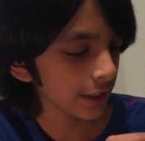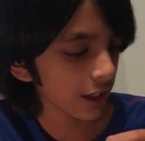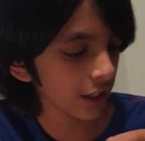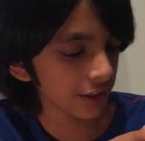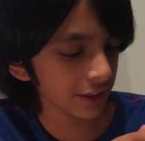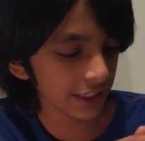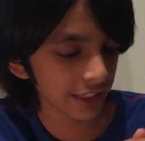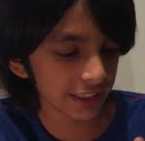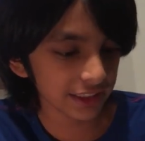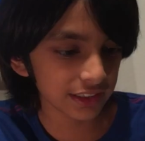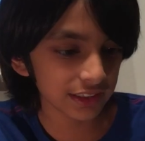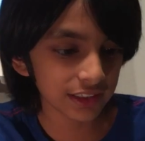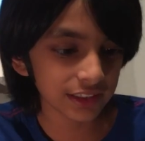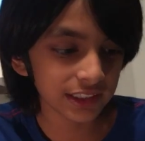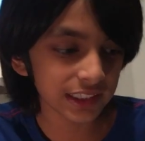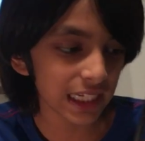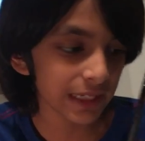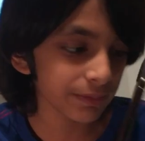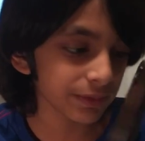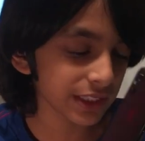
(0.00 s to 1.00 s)
it's the
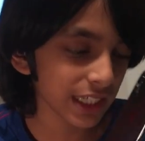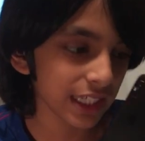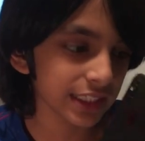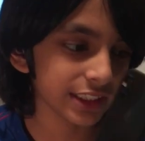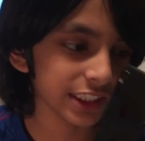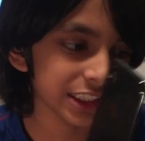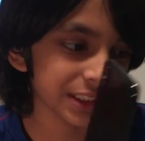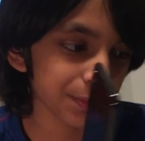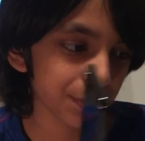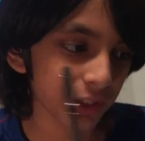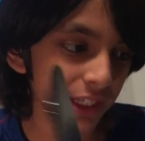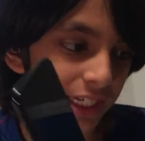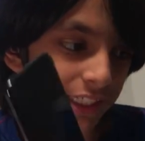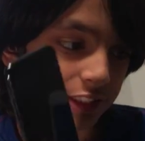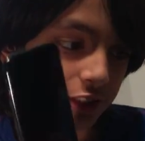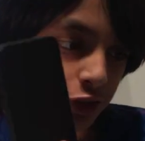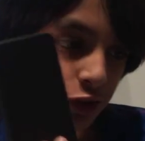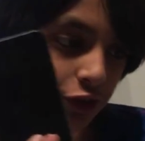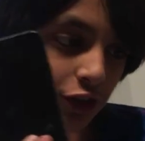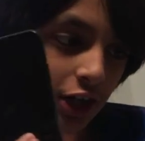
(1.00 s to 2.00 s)
same size
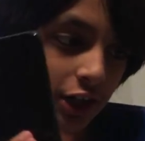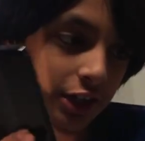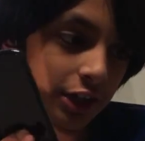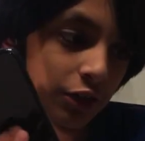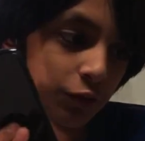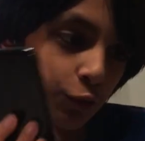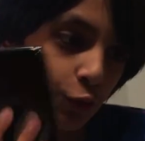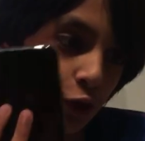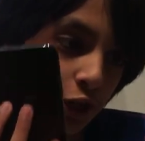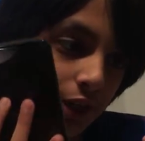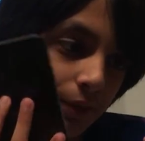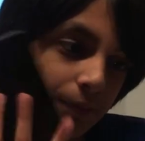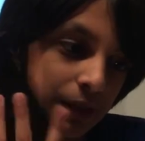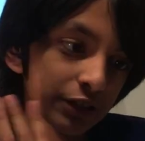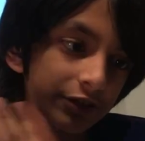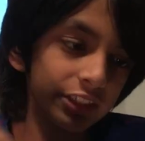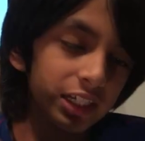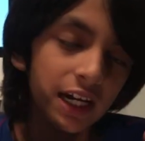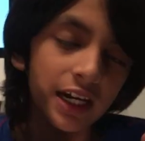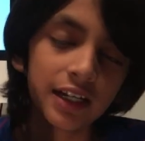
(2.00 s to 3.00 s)
display, so you're not going to worry
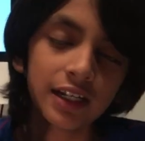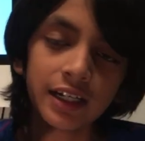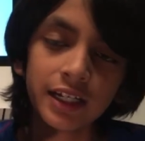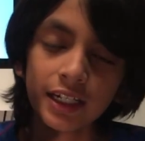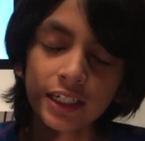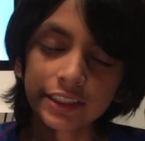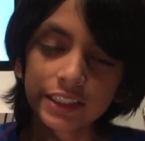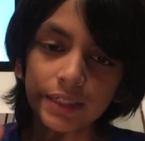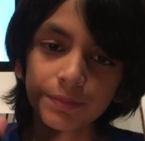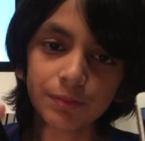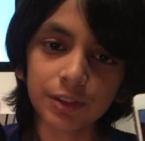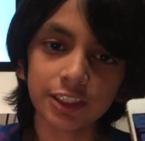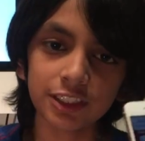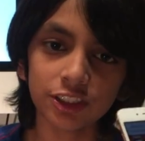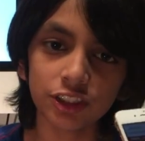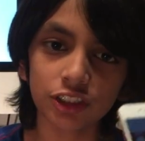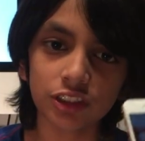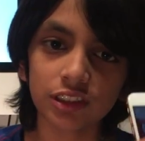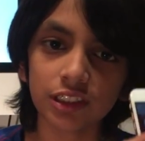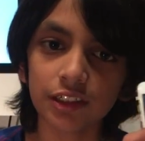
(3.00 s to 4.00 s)
about that. Except this
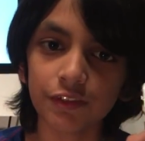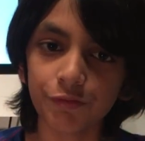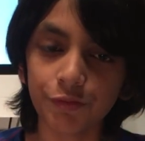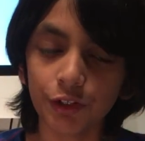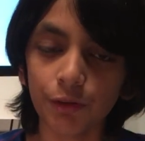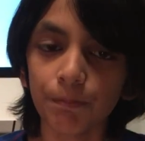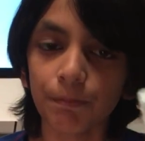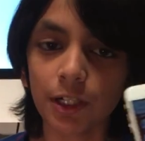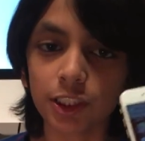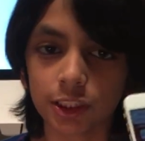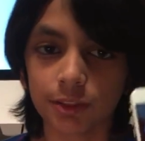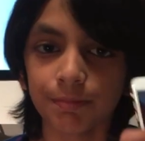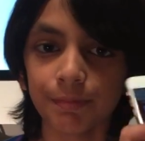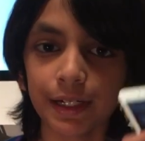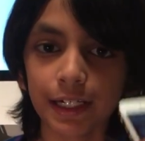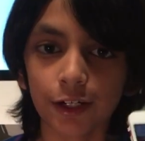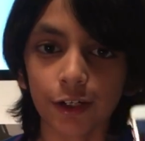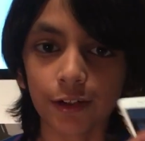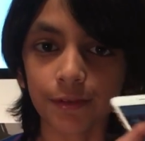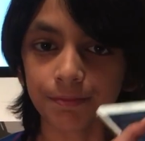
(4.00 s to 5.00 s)
is just going to feel much
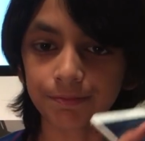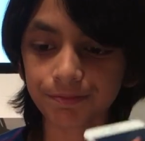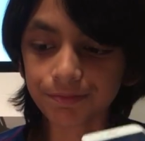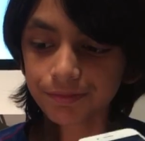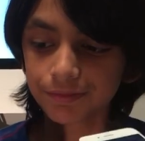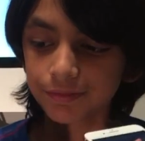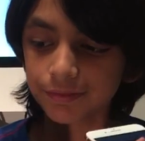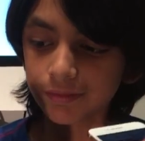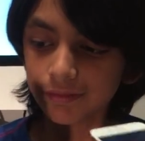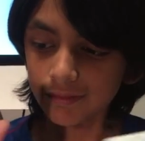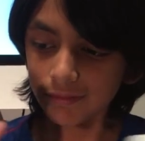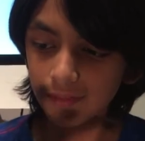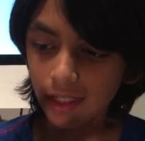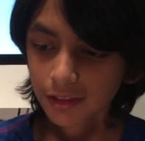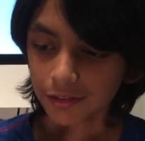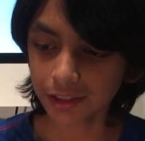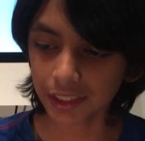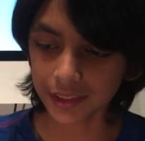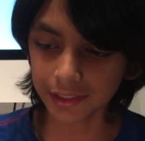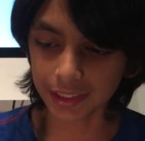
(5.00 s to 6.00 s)
bigger
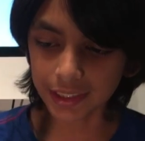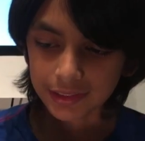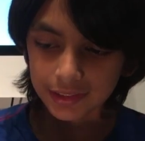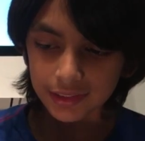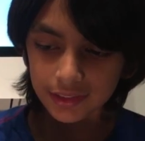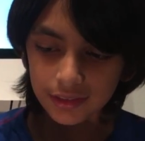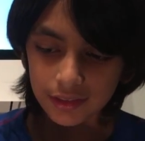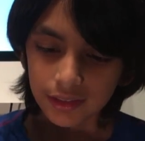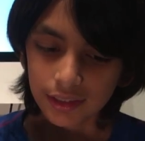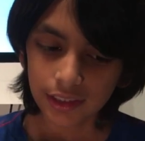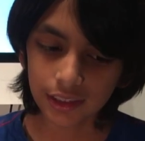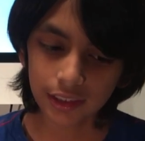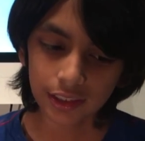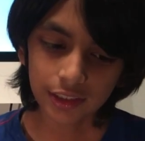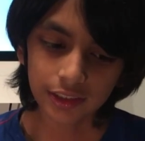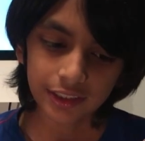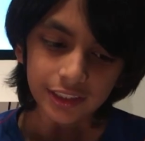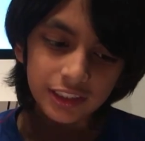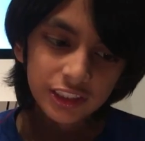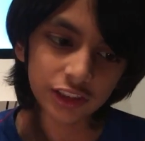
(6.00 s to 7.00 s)
than this.
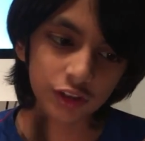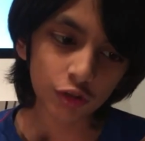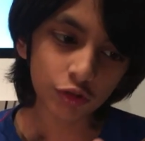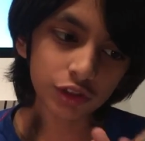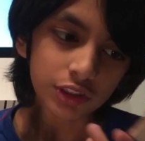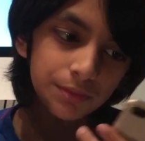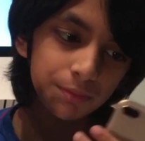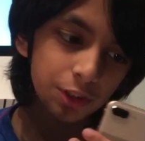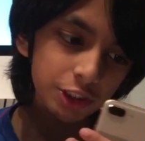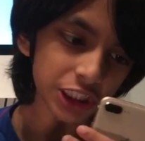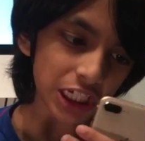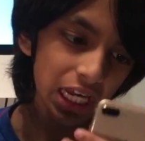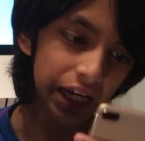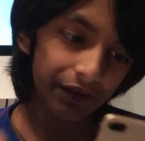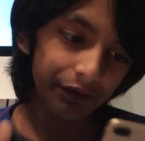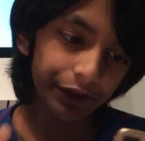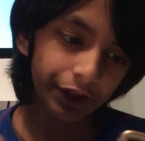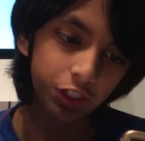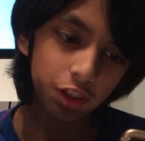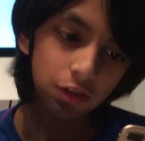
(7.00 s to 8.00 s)
This is also much
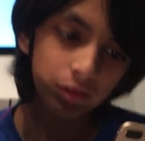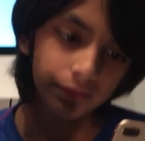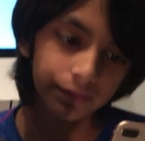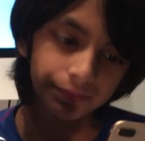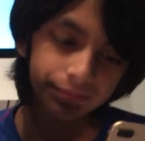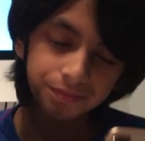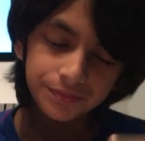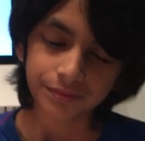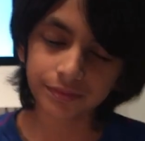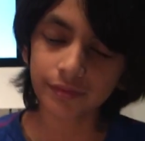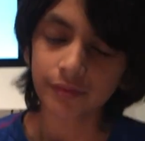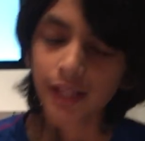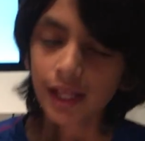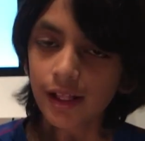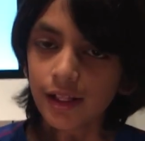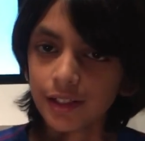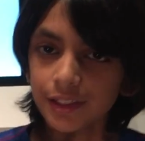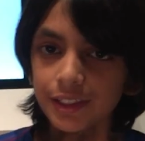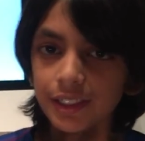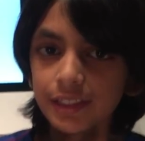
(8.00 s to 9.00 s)
heavier
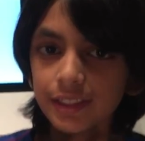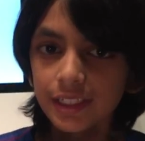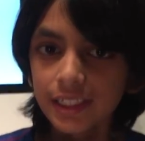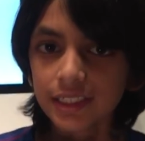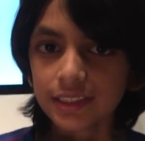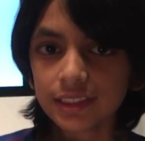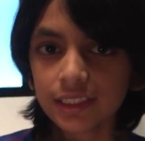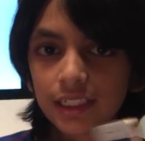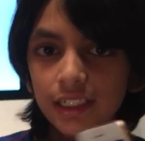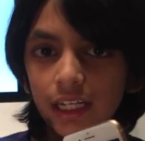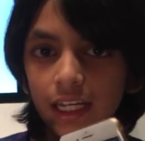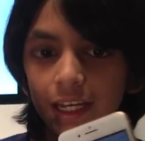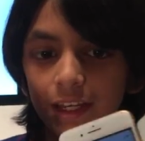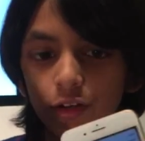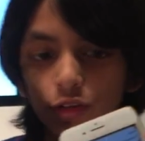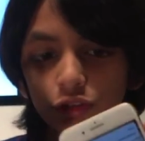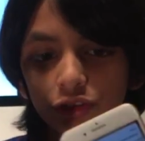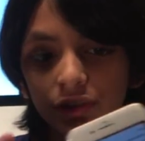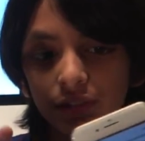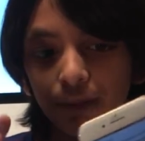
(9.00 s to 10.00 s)
than this,
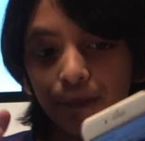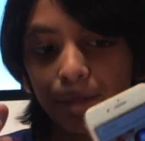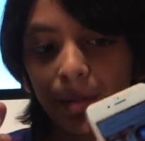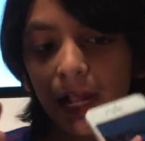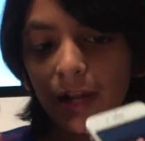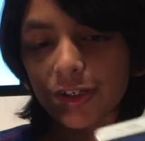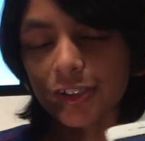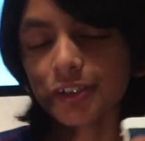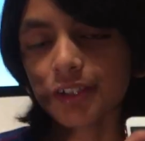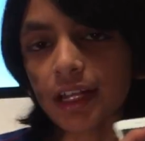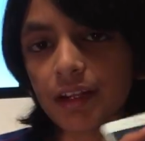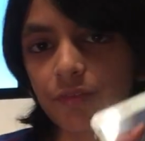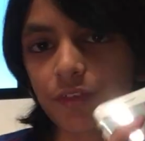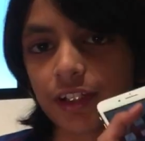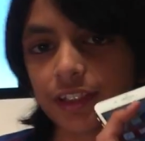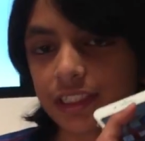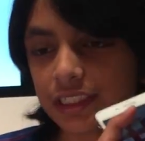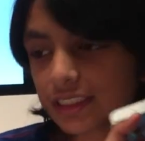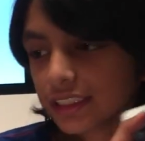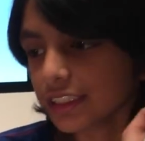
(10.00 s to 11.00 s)
and also the battery life
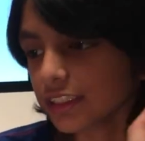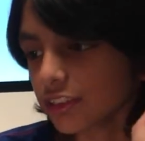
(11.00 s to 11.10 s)
on this